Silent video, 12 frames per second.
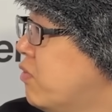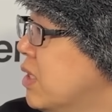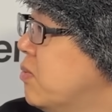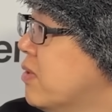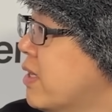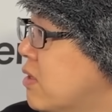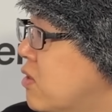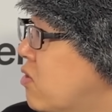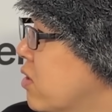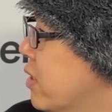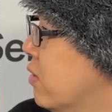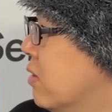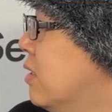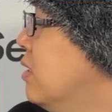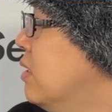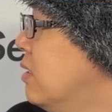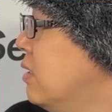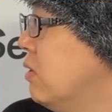frames like these together
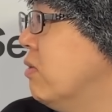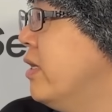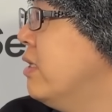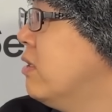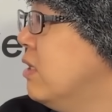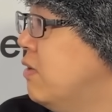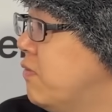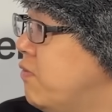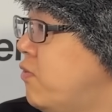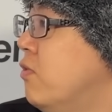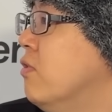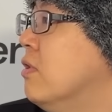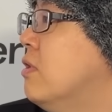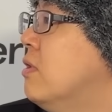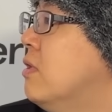to enhance it even further.